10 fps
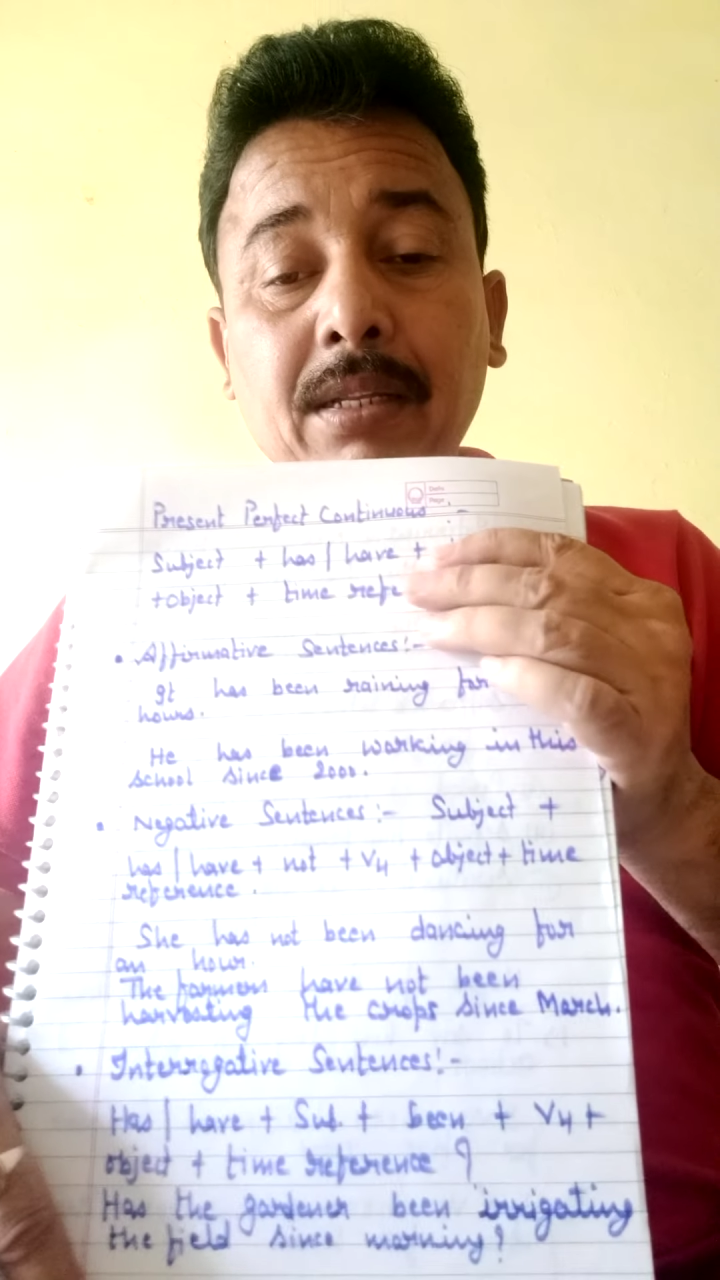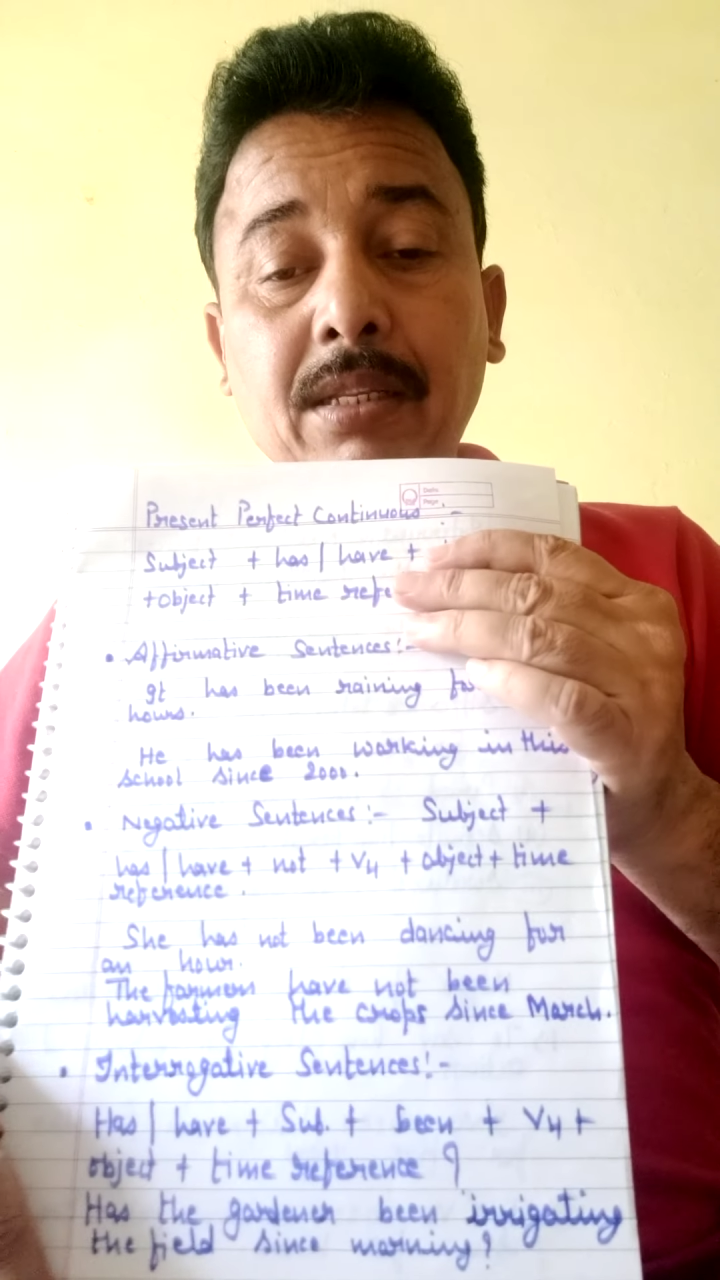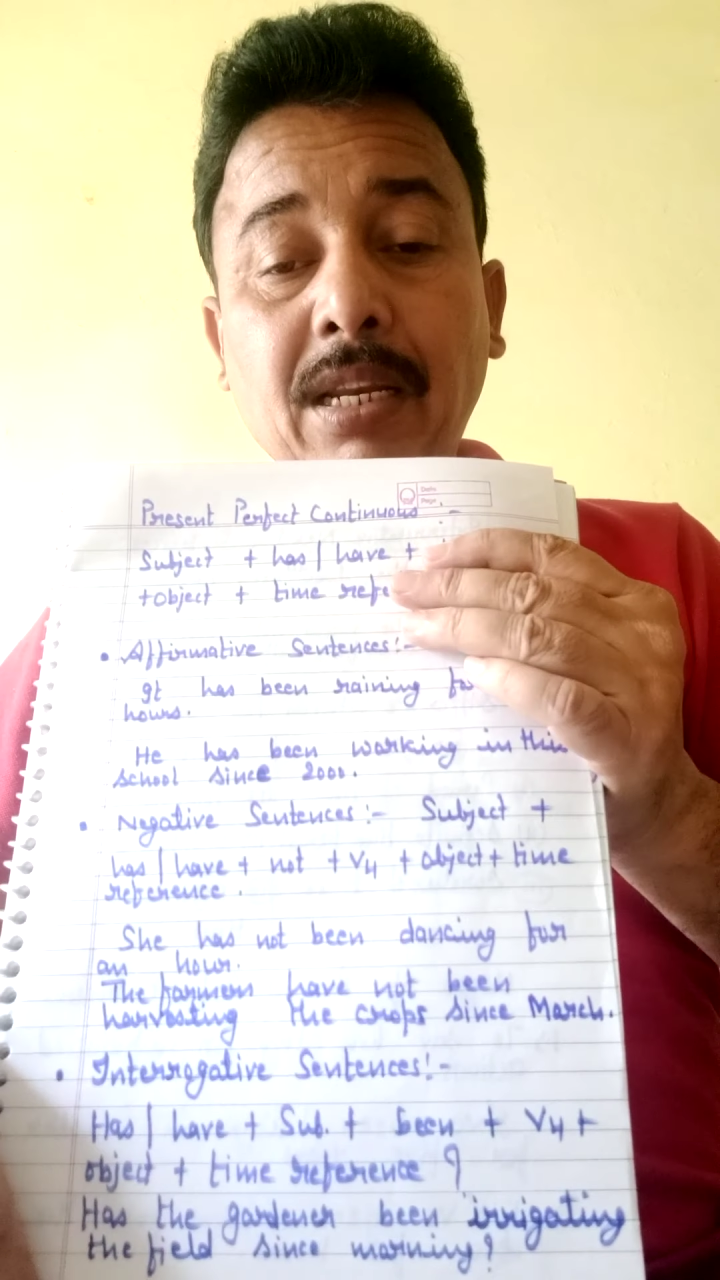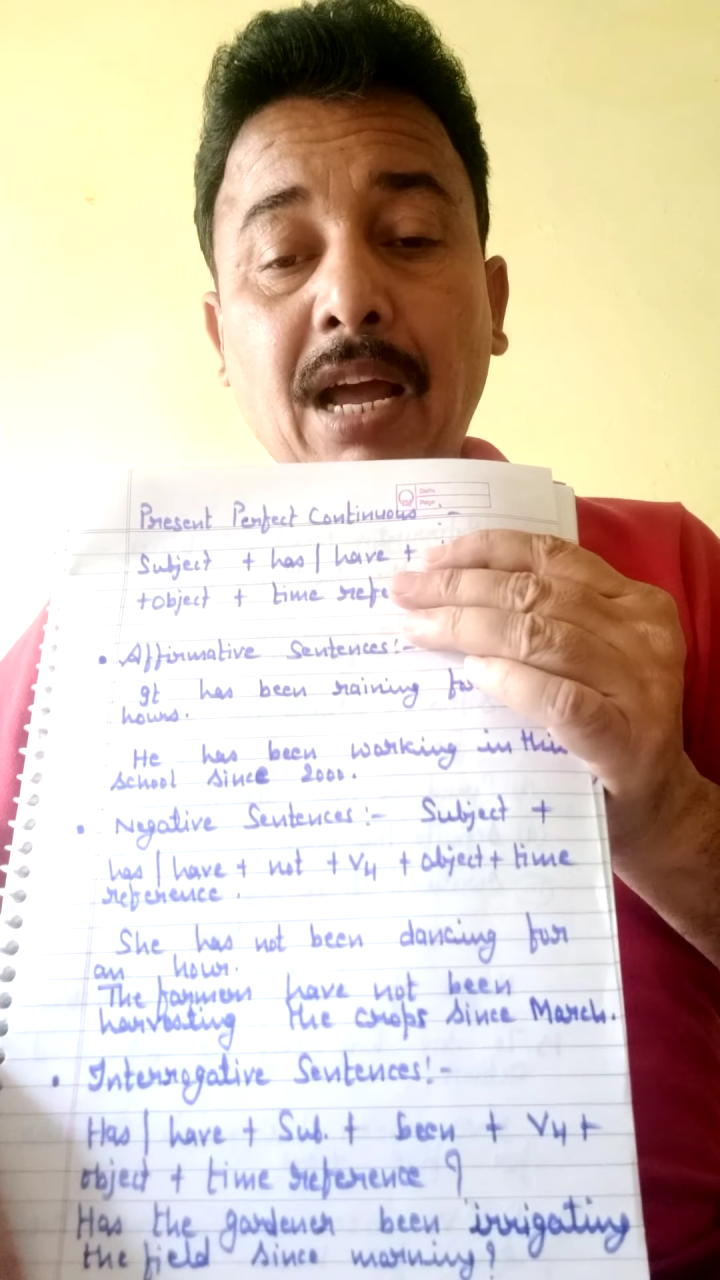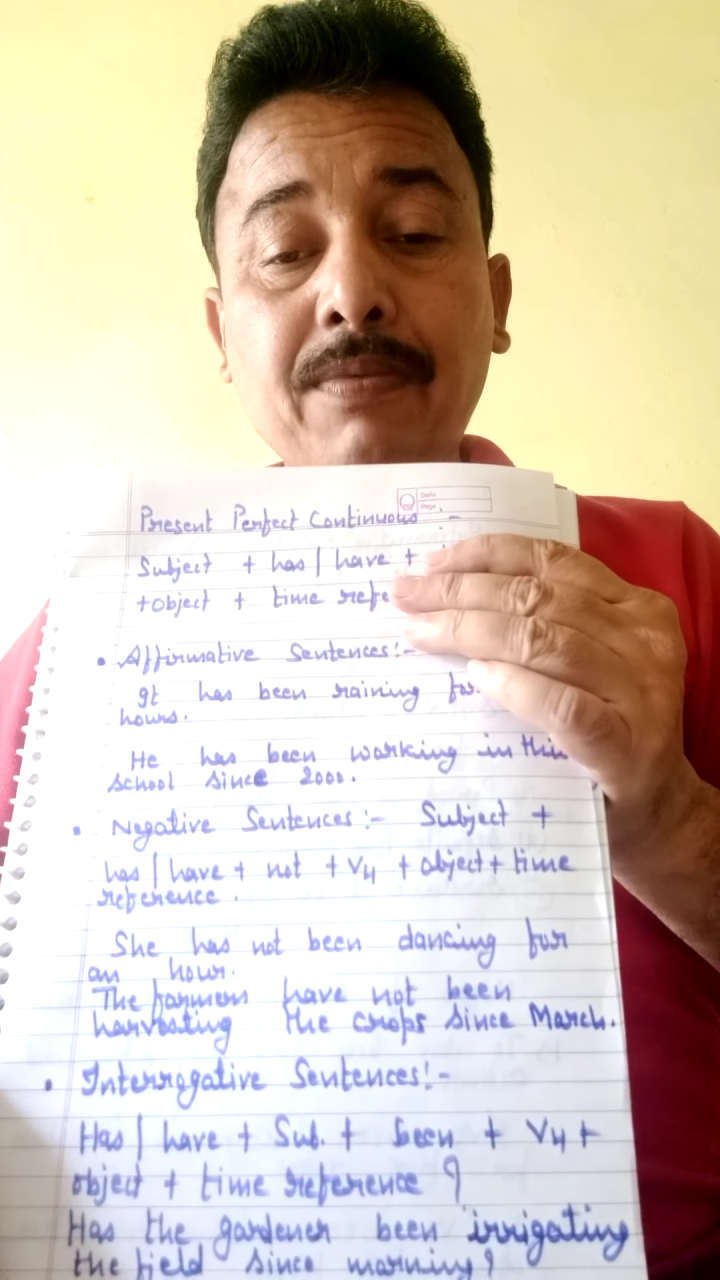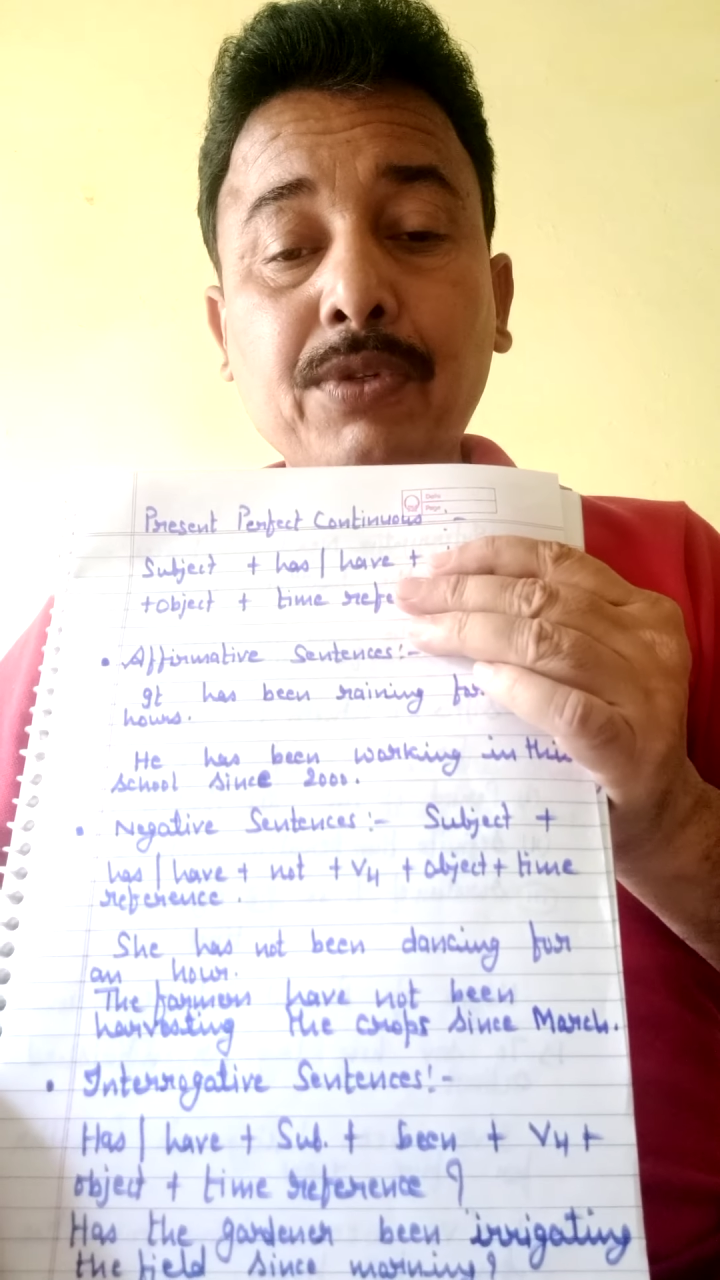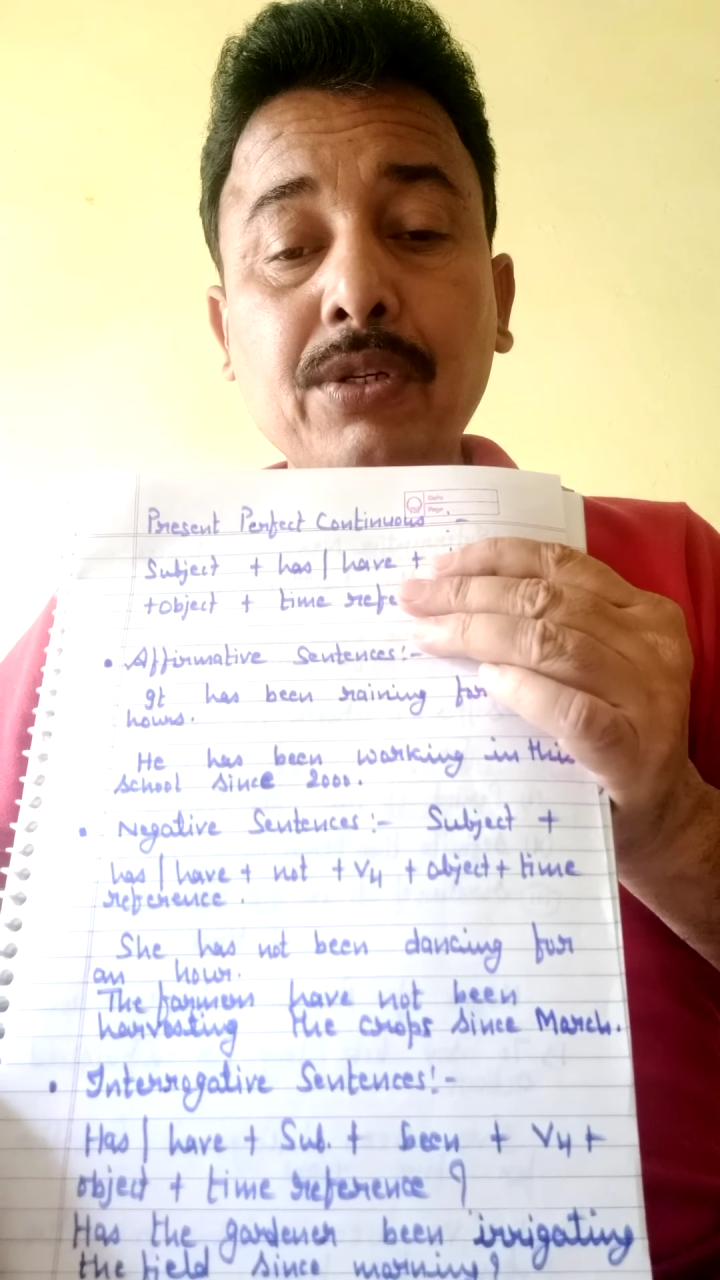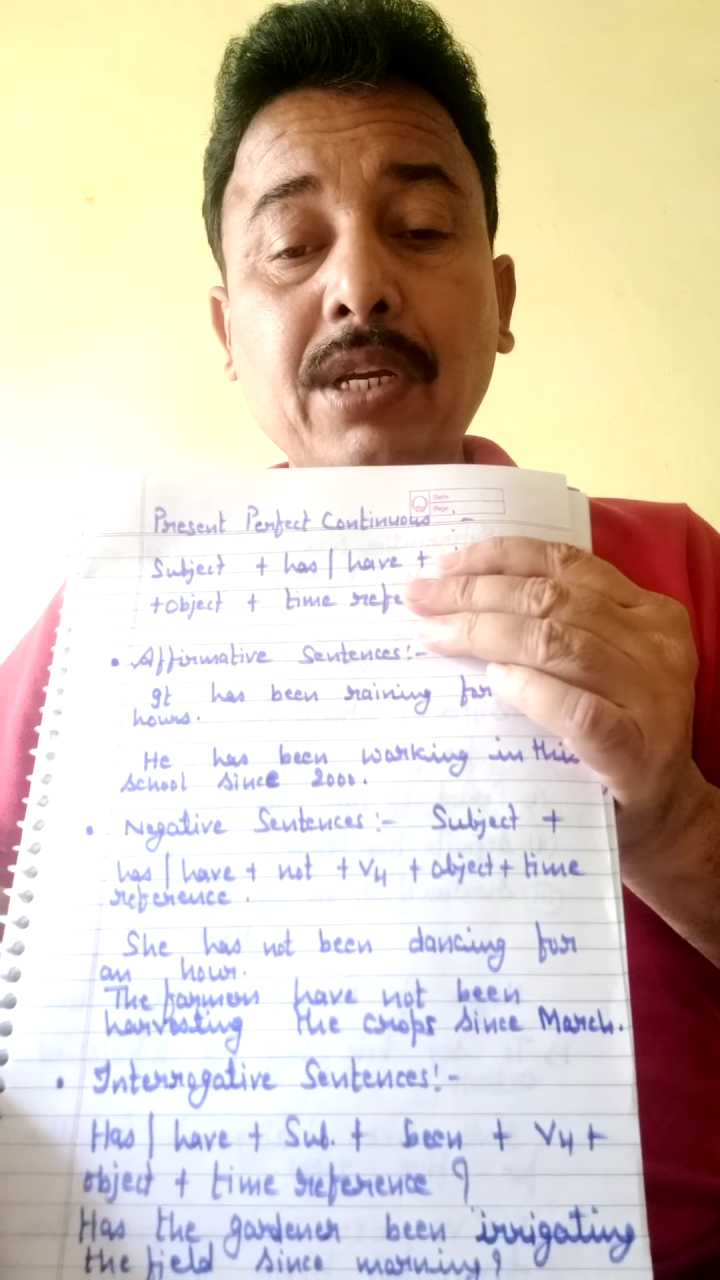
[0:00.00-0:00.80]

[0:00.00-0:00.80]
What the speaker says: Then after